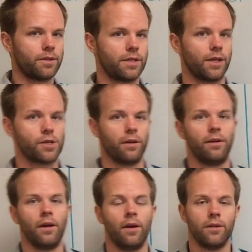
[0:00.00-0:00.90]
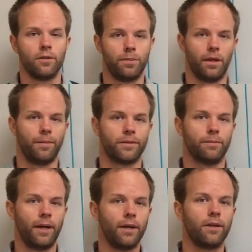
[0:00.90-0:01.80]
distinction to be able to
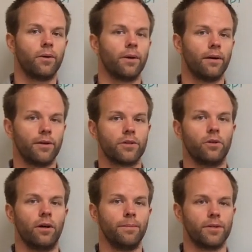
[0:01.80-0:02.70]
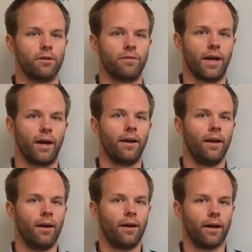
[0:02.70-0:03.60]
make. You can also observe that
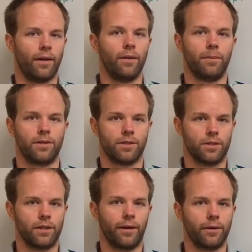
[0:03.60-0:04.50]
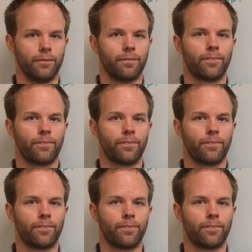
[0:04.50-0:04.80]
on the business cycle.